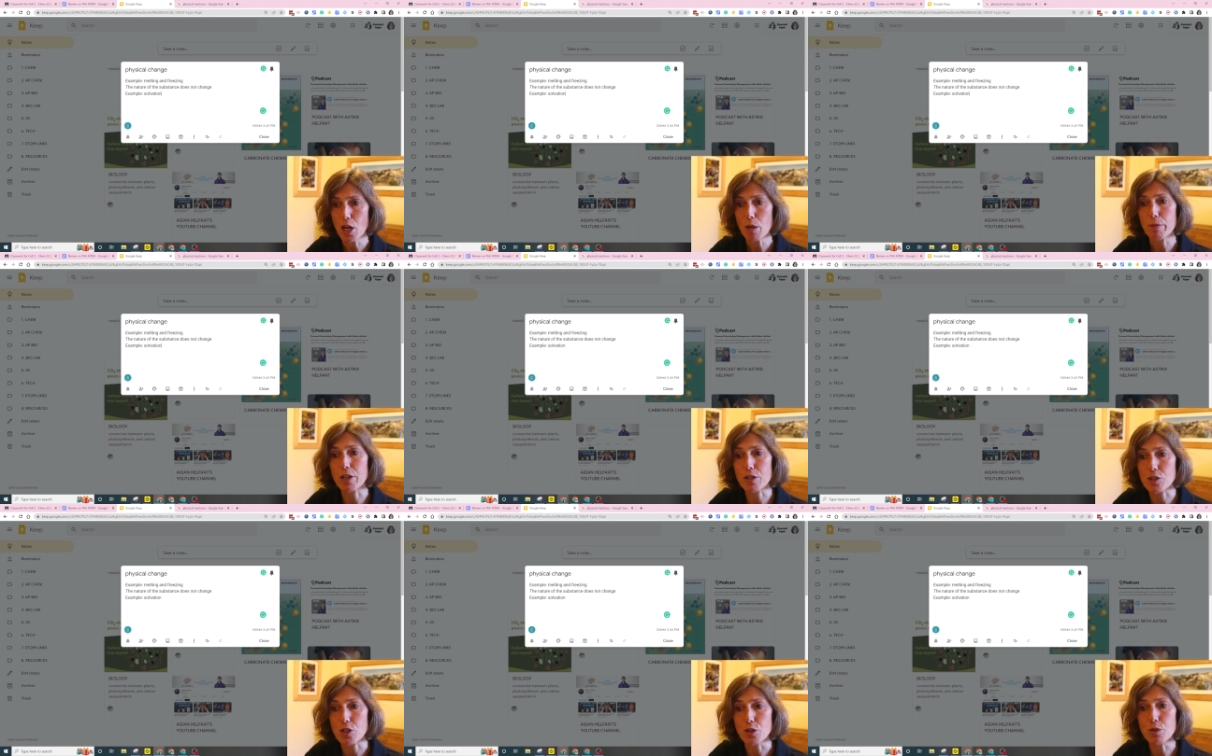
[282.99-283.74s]

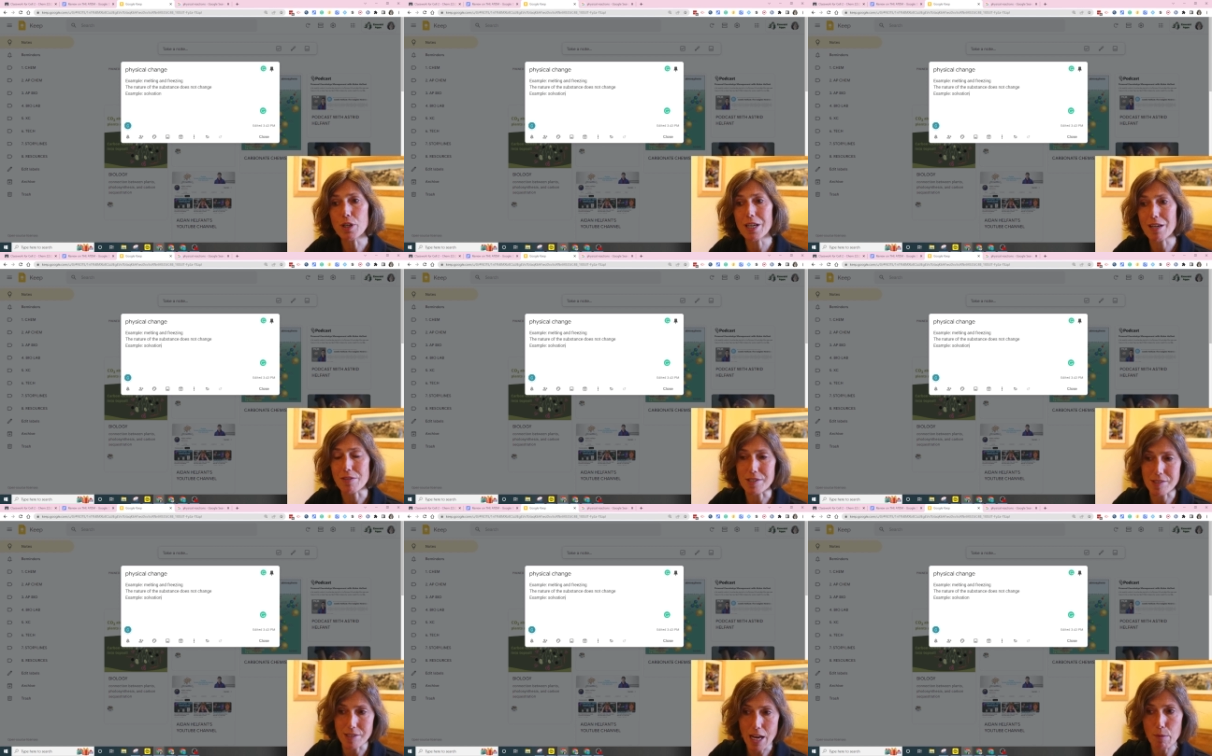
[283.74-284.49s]
because you can get the
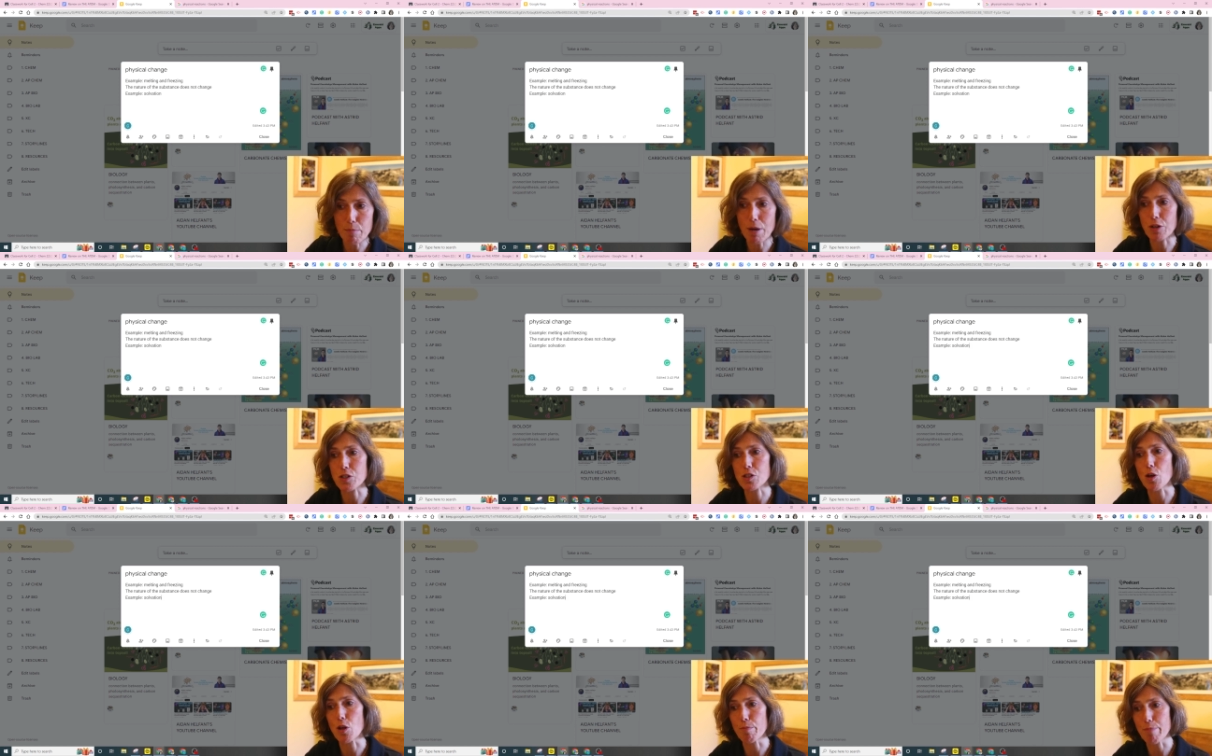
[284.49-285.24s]
same amount of
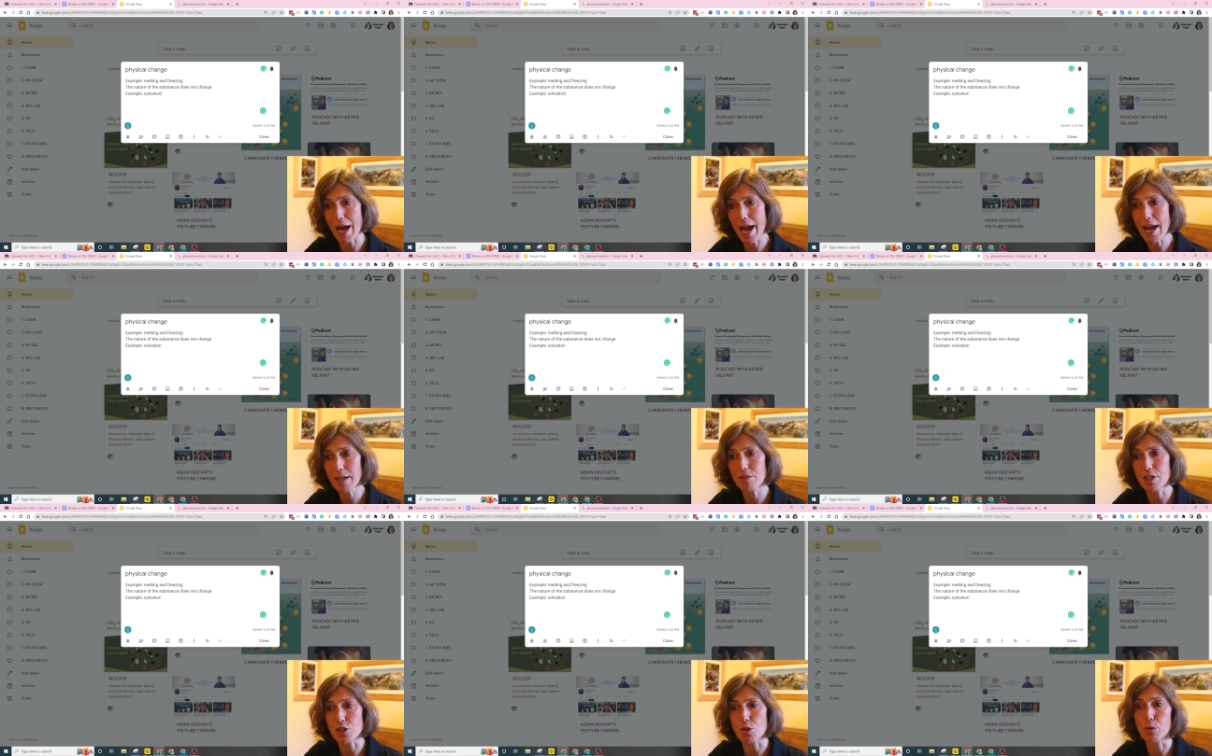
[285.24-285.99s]
salt back
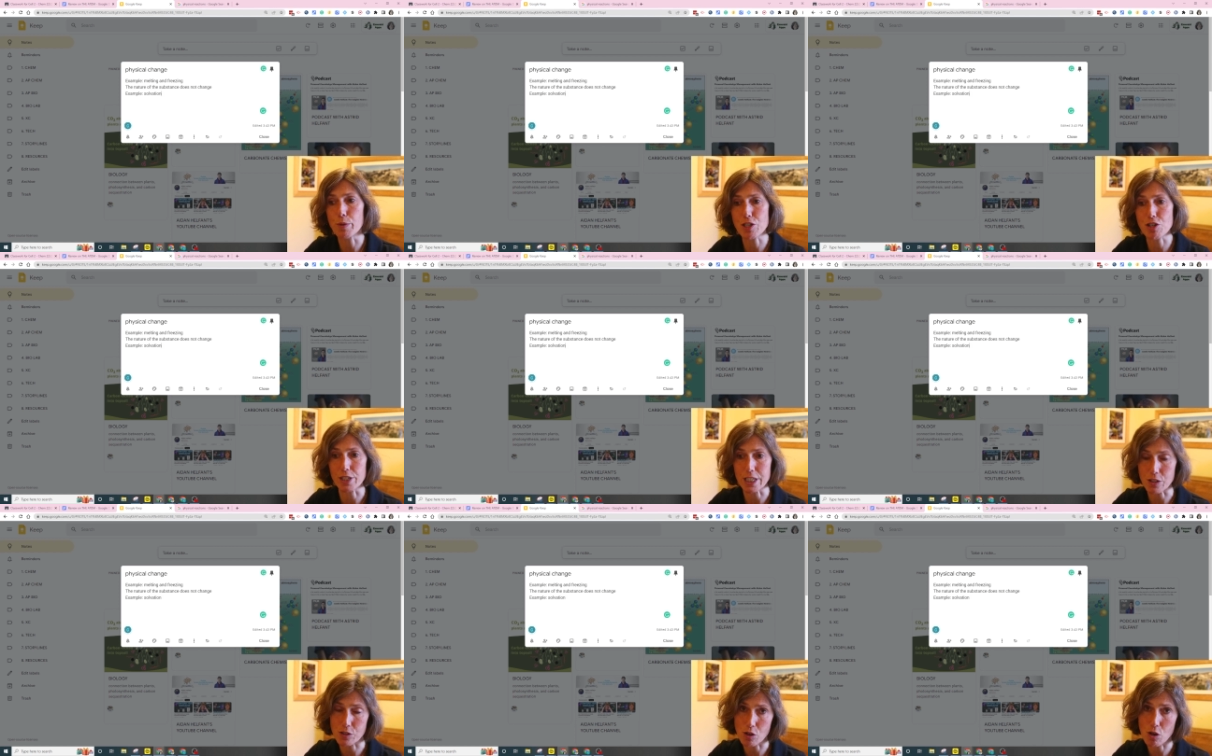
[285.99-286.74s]
that you originally
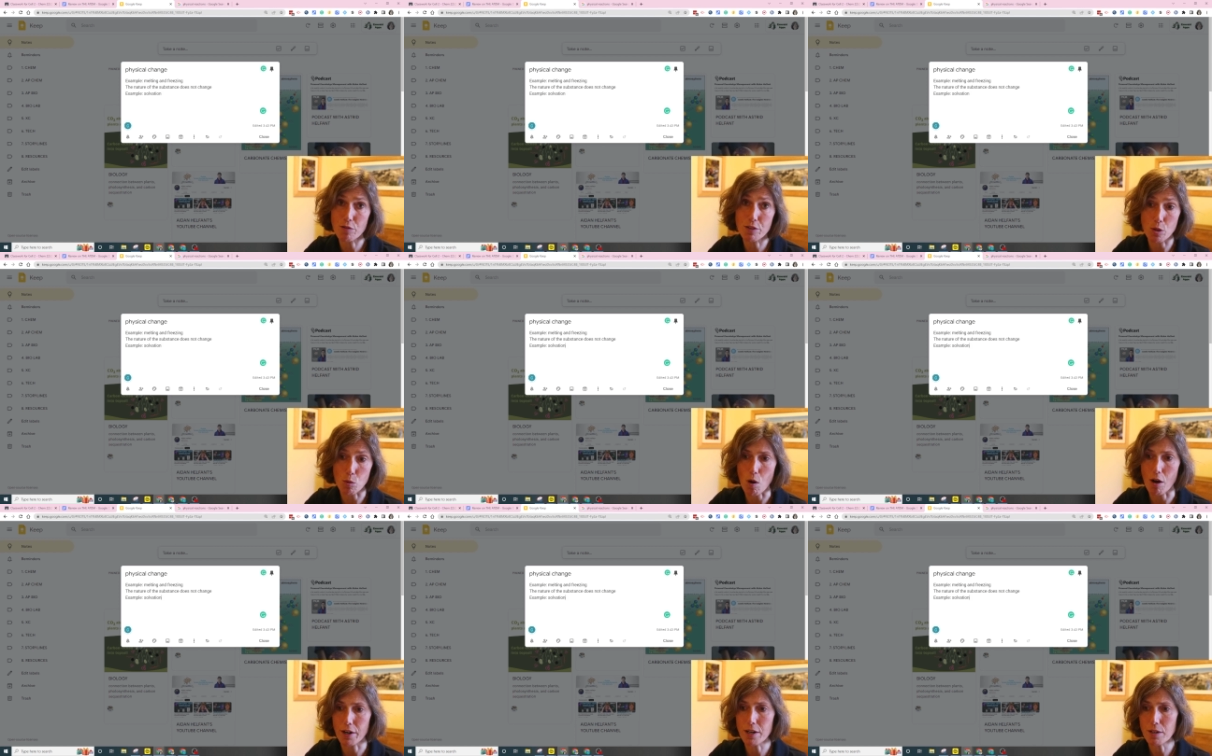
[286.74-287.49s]
dissolved in the
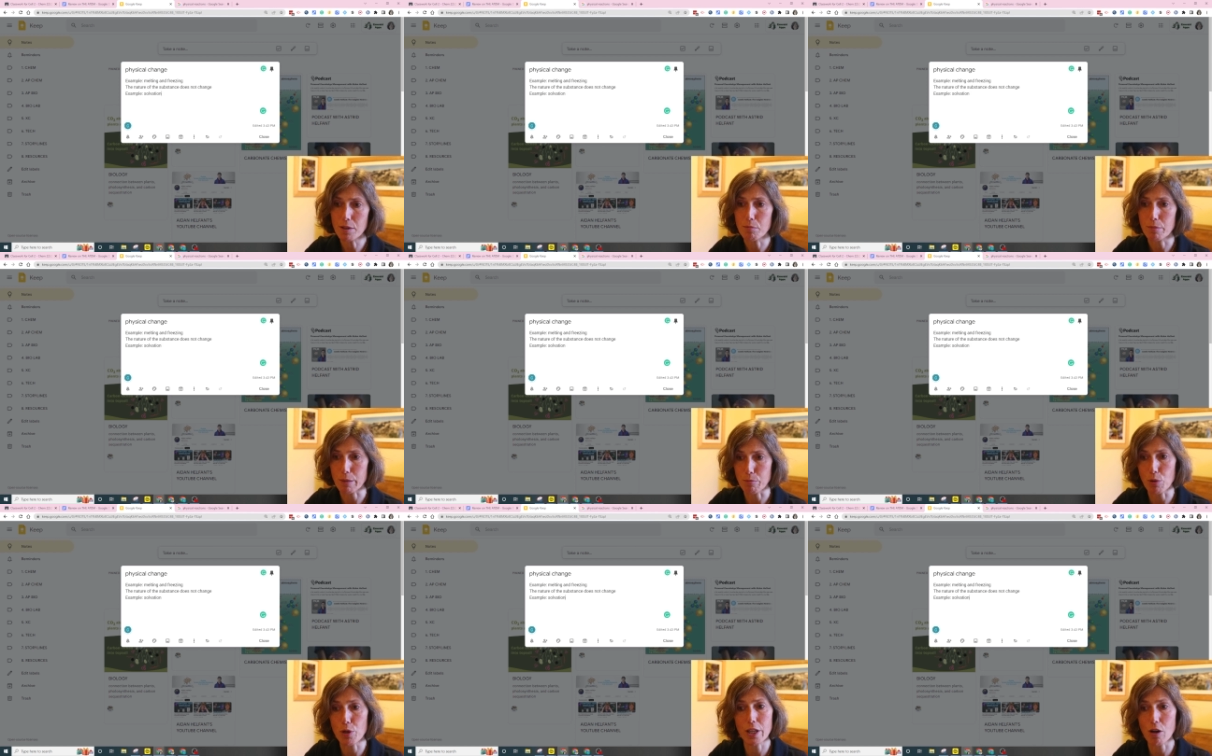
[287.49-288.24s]
water by
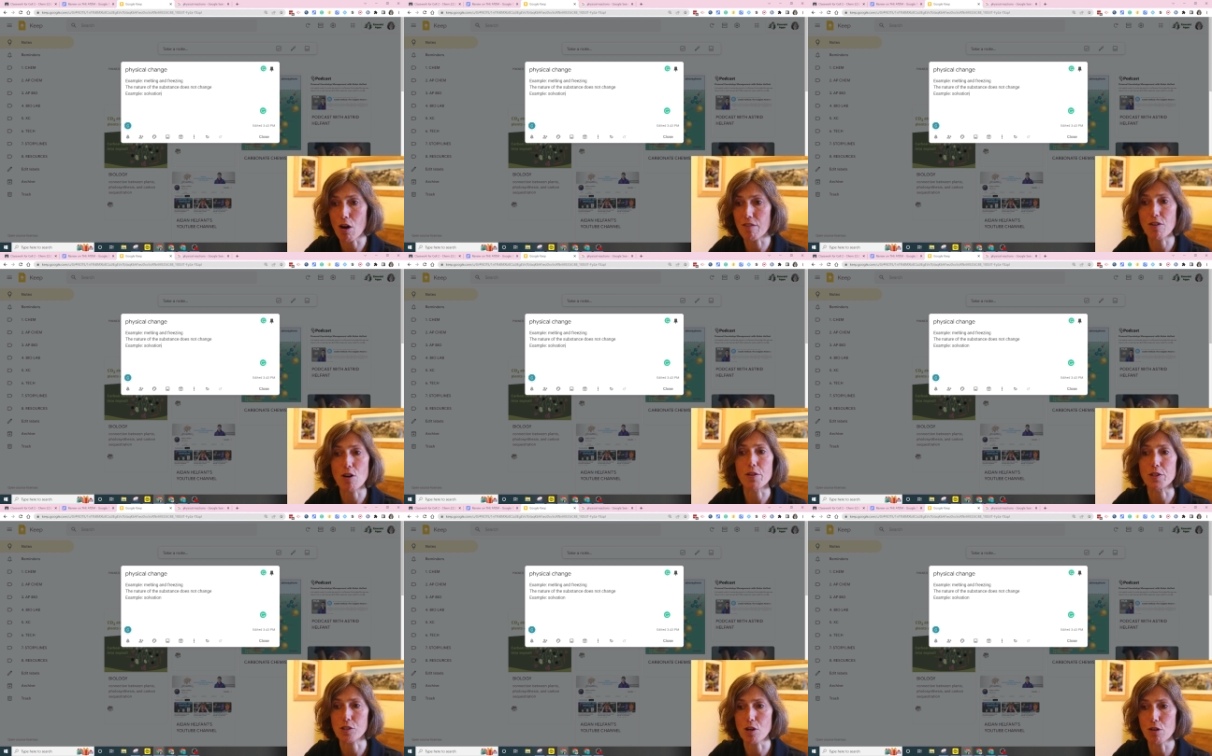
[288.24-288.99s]
boiling off all the
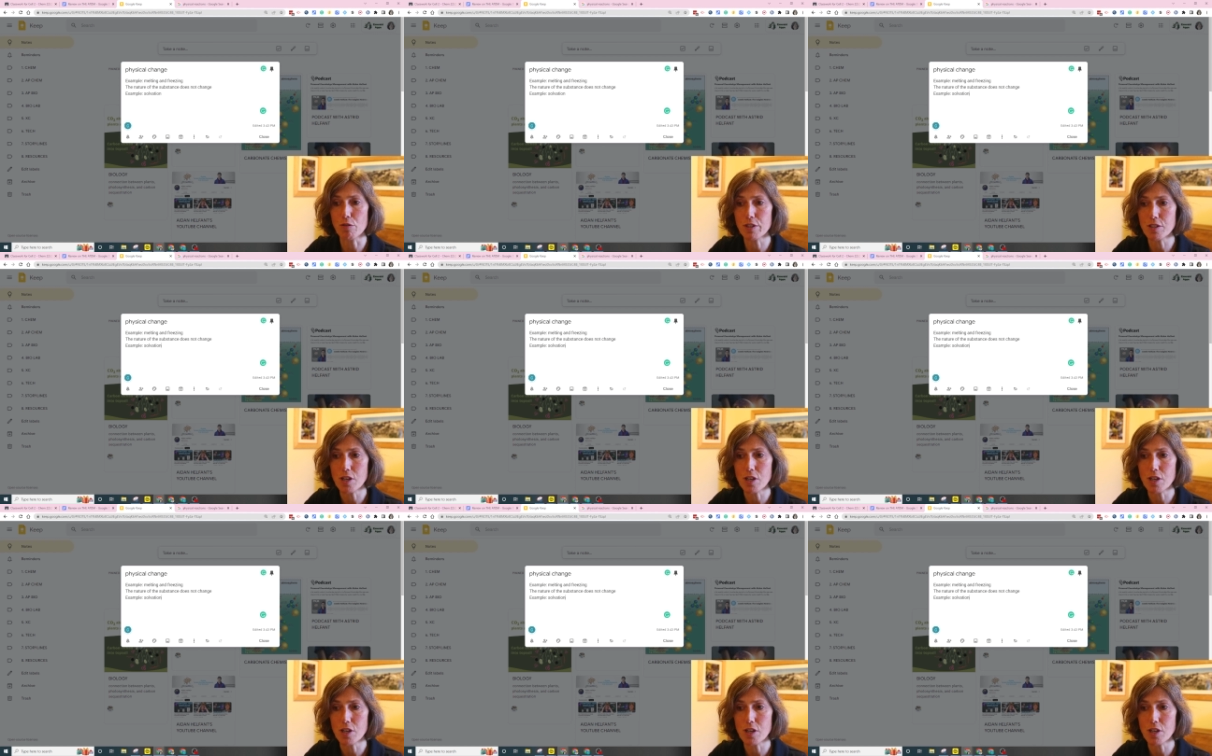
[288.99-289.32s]
solvent.